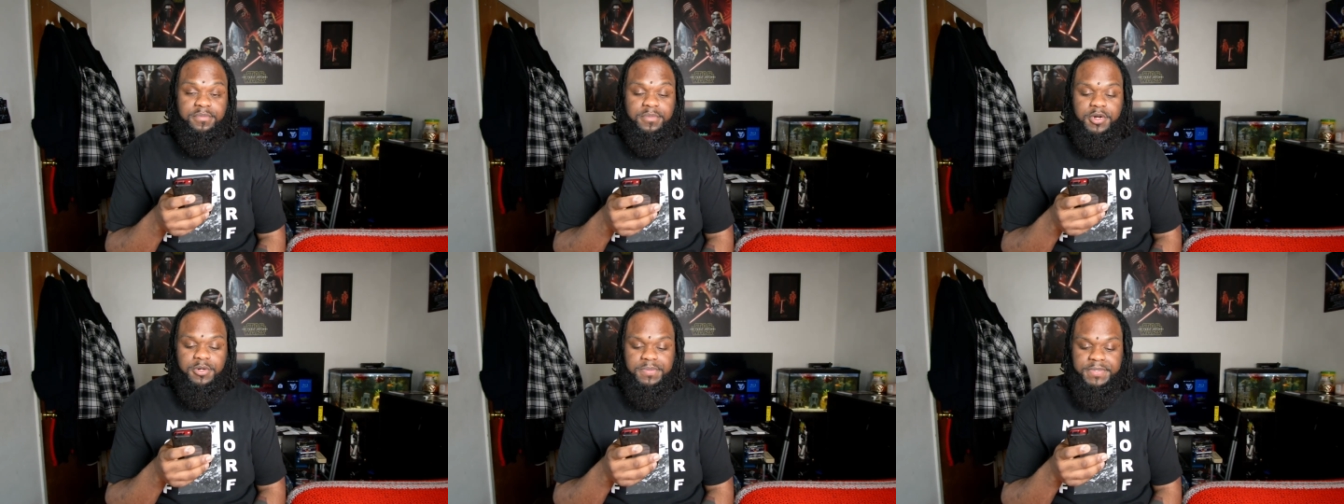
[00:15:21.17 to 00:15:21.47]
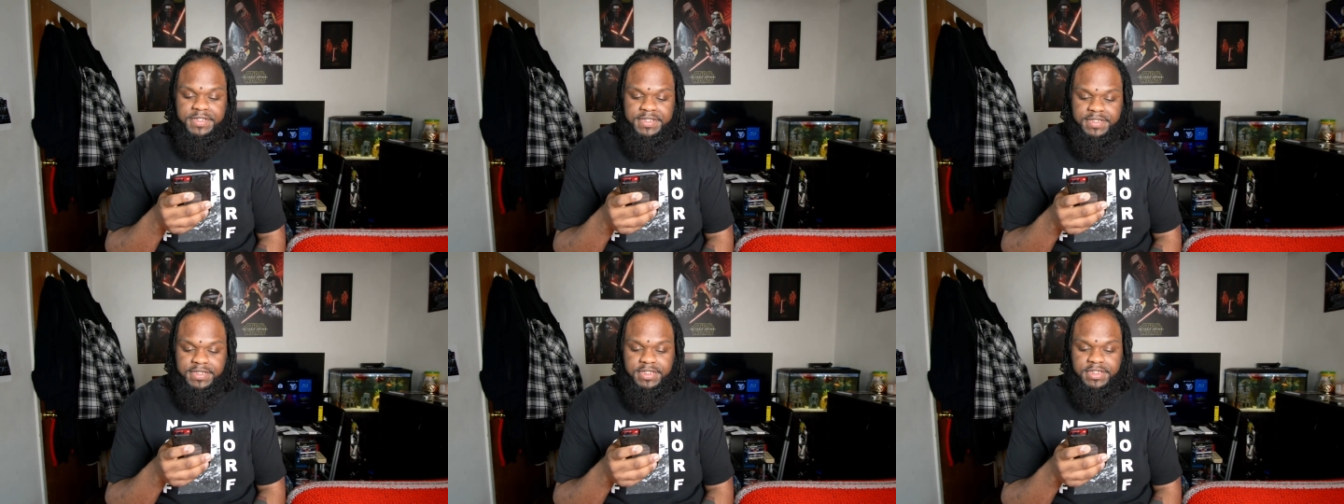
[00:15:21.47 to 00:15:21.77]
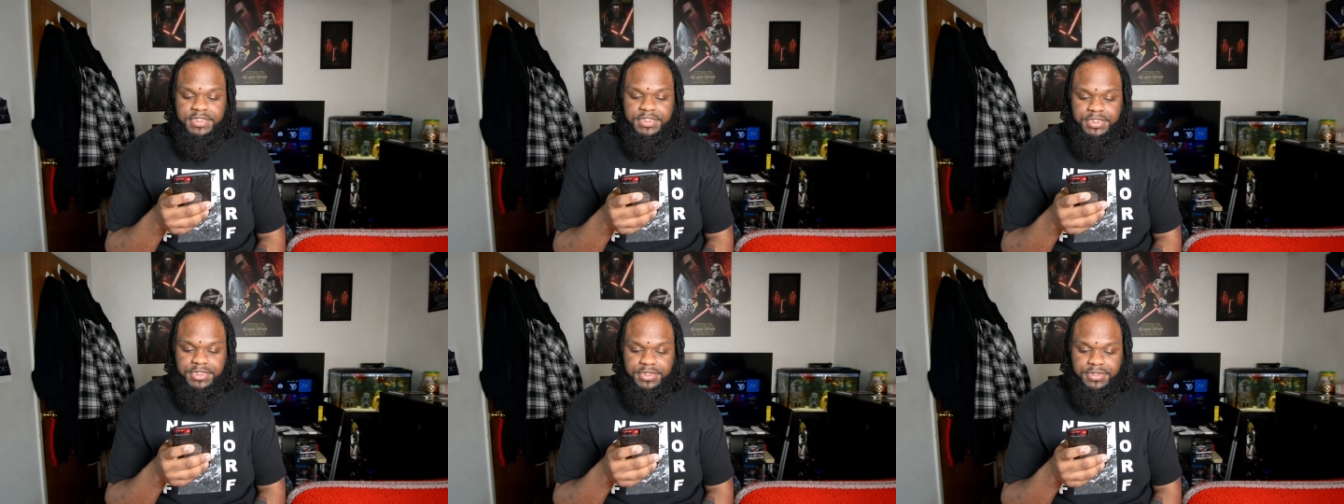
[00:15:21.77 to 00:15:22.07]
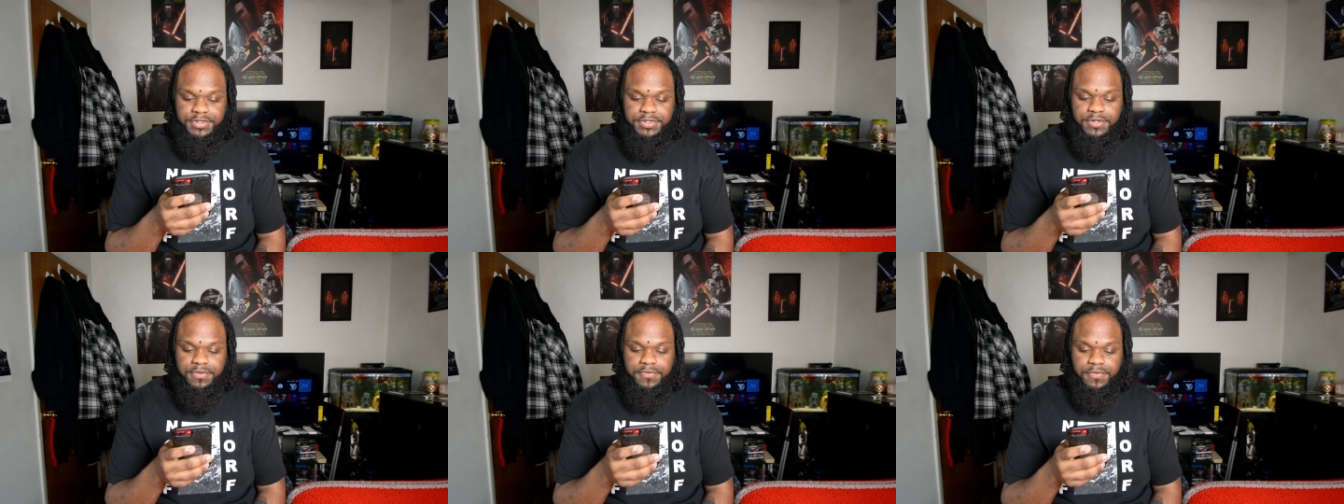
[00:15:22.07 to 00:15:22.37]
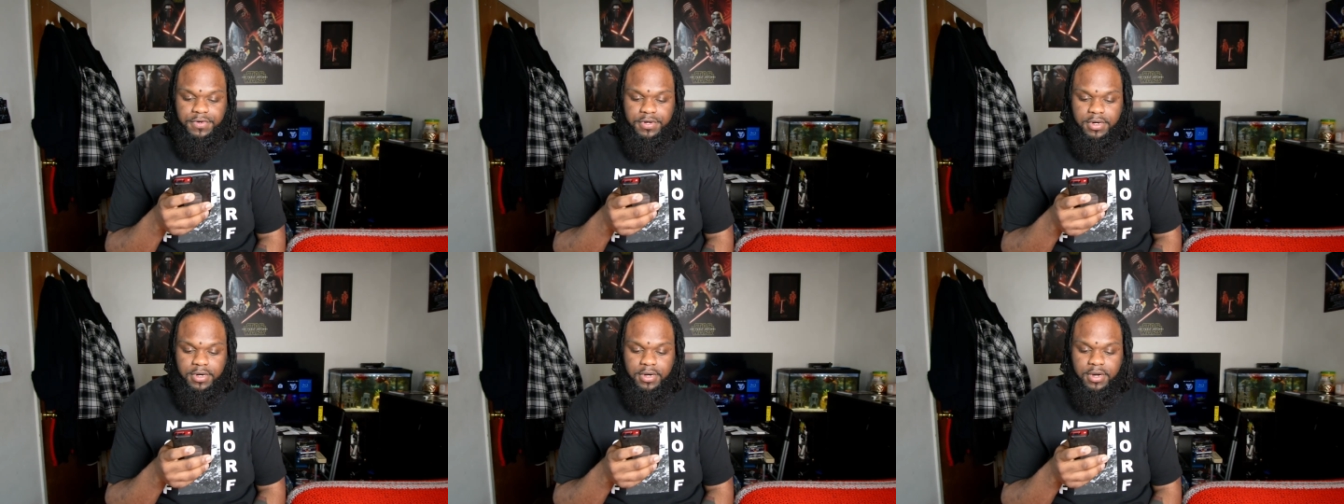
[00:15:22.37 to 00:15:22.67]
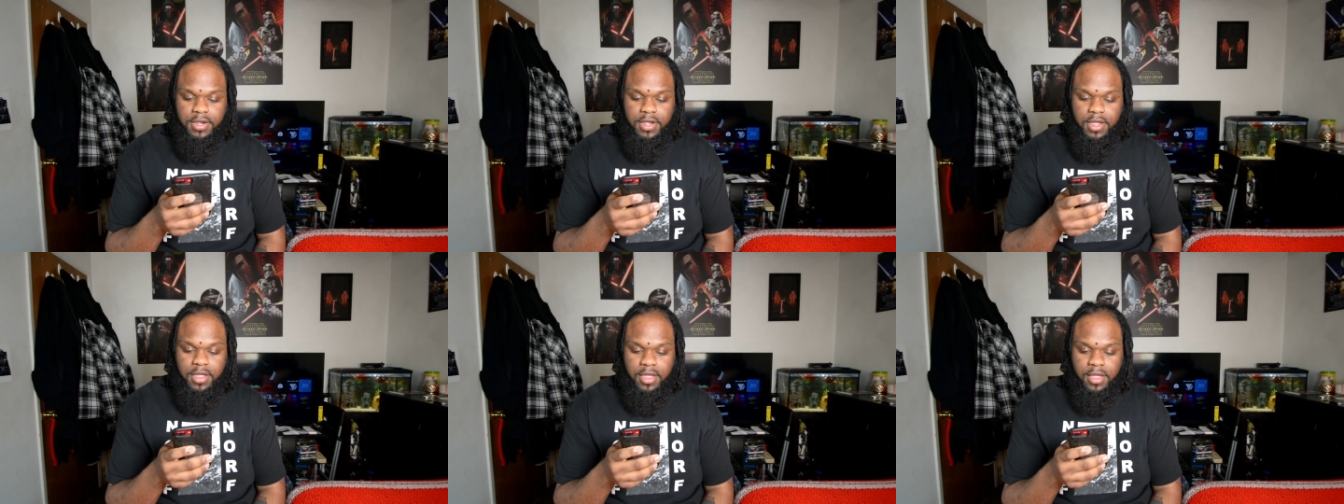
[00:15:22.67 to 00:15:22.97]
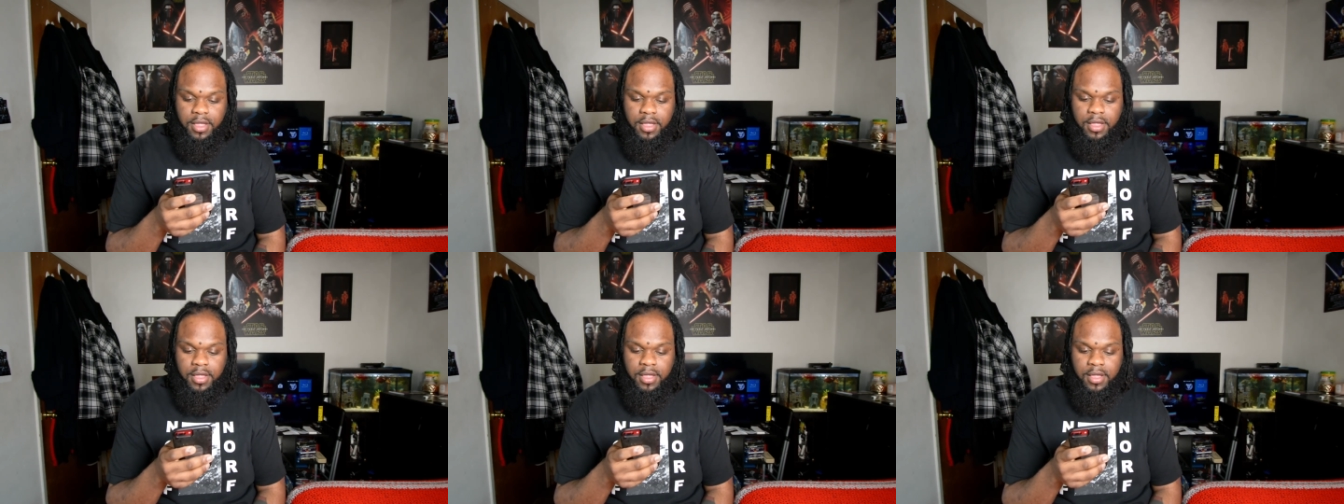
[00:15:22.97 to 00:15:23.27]
moments this year so
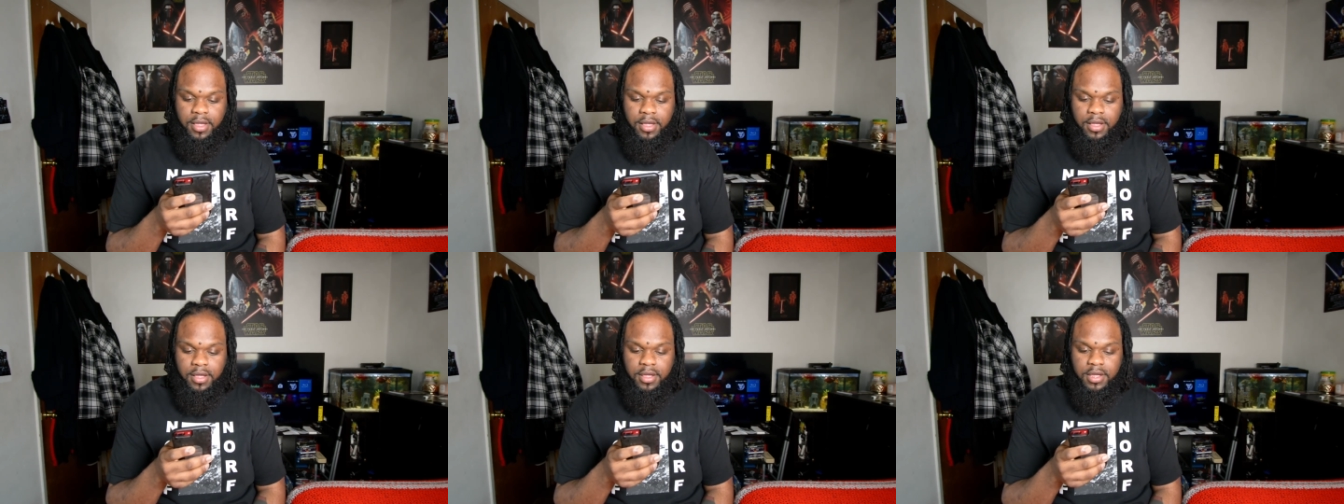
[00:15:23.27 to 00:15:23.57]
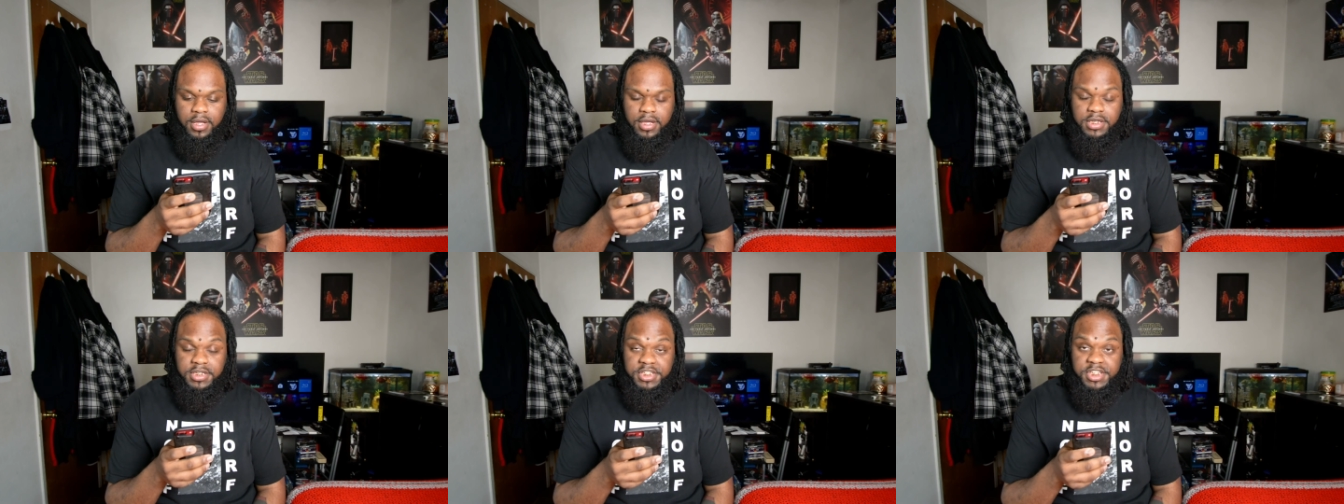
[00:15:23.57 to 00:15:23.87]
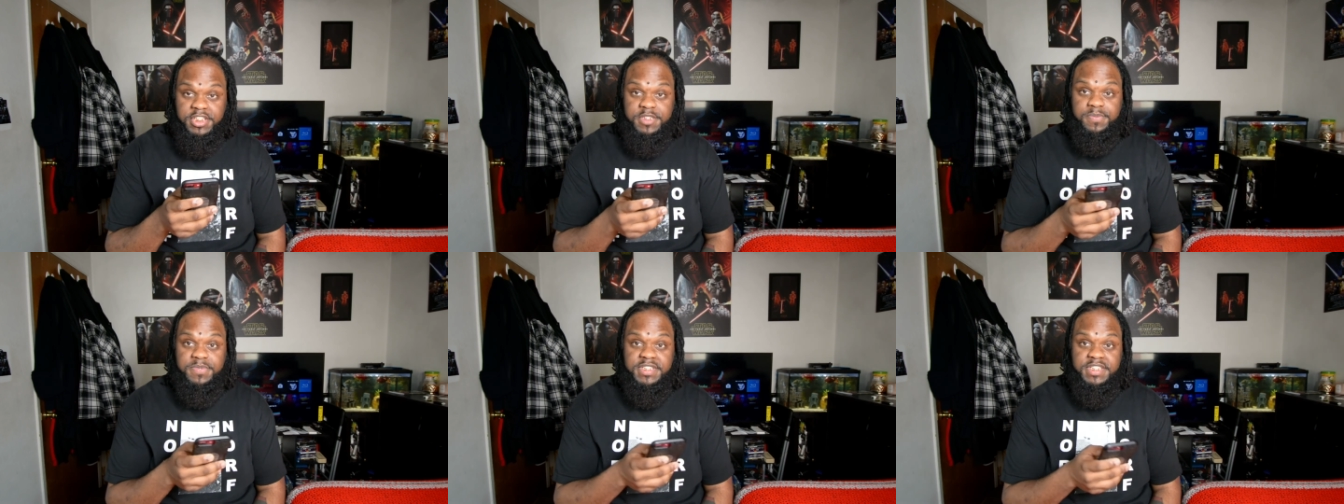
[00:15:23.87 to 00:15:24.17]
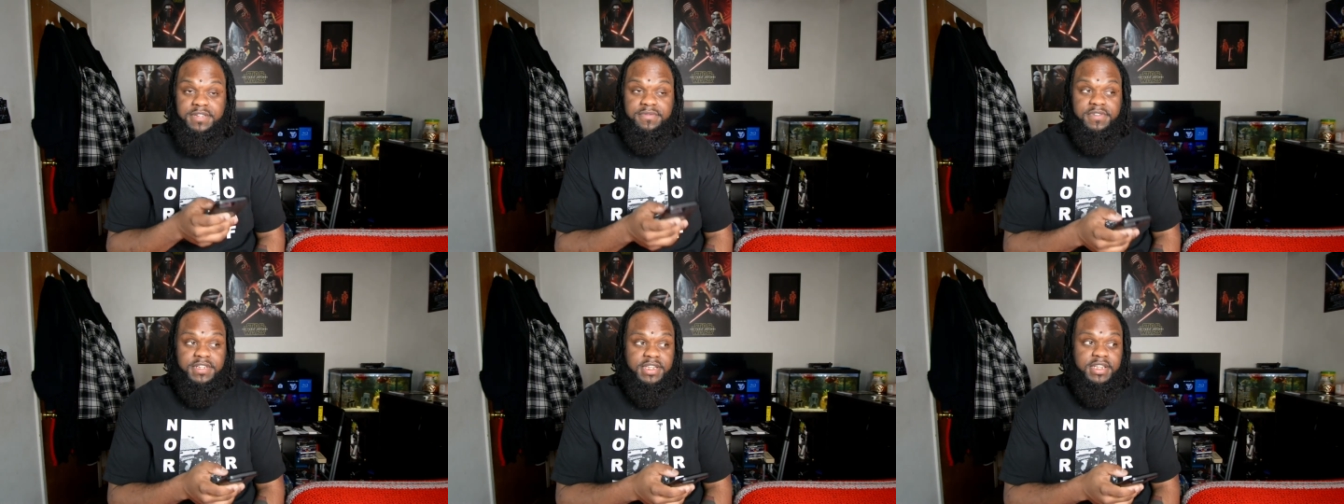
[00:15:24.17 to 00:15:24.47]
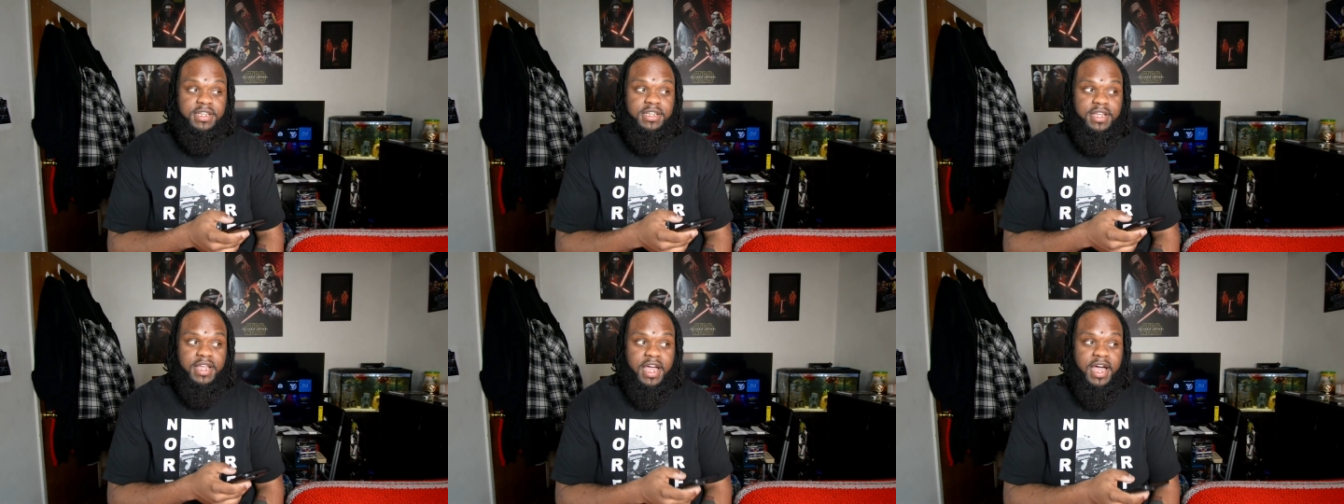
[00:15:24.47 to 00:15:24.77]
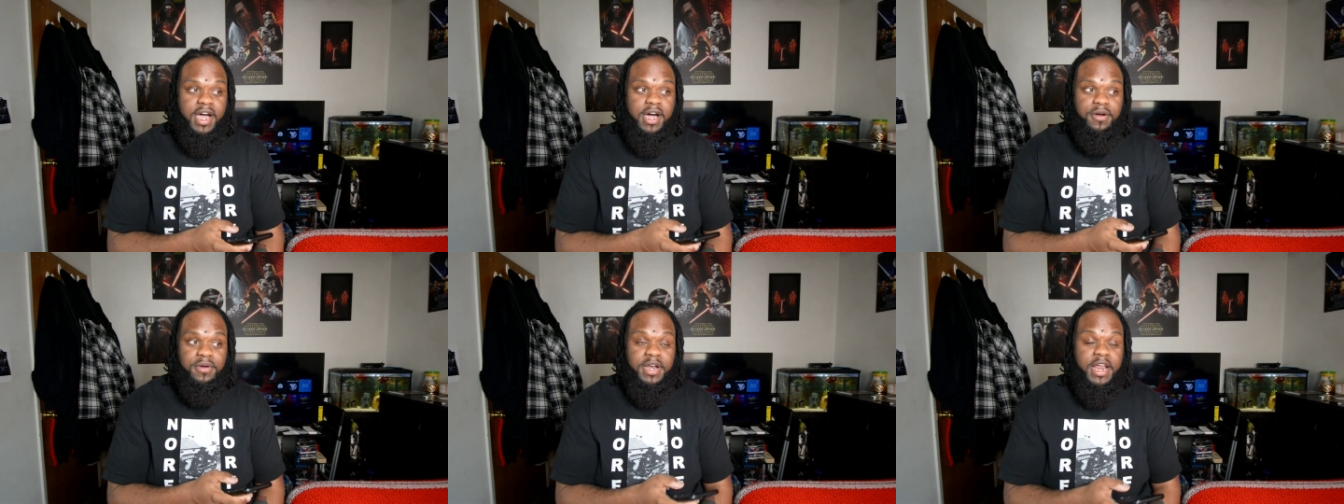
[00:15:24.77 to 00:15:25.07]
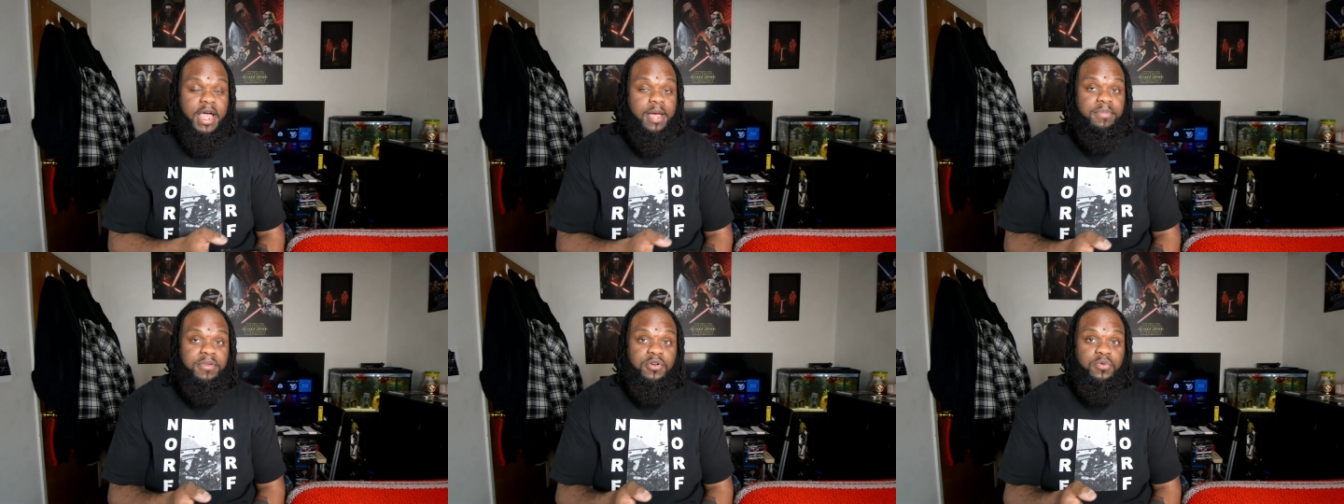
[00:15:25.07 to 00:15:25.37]
far. Just specifically how it
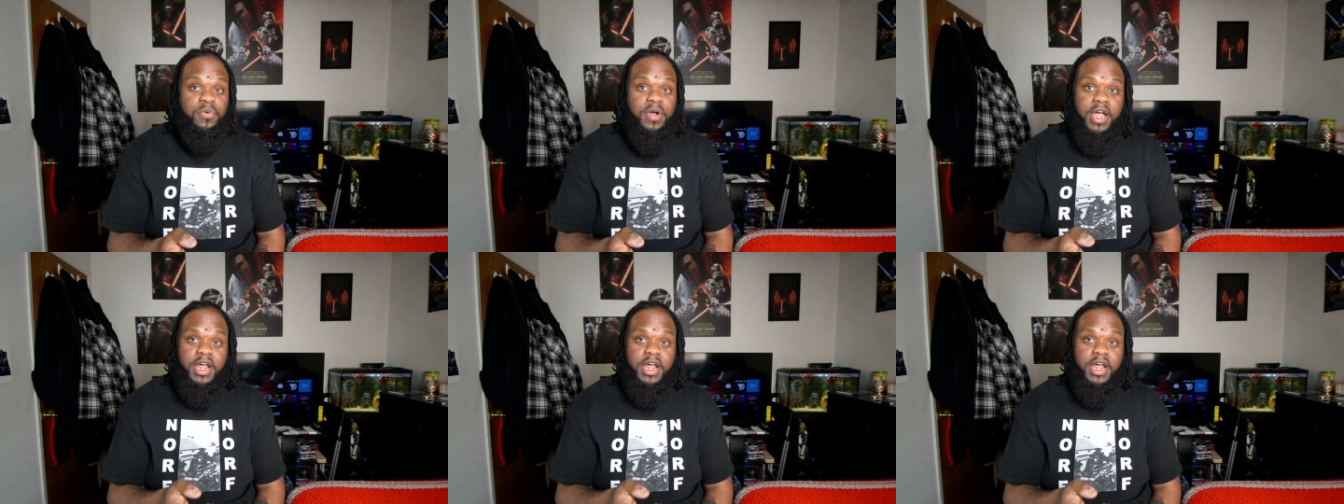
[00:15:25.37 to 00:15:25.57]
happened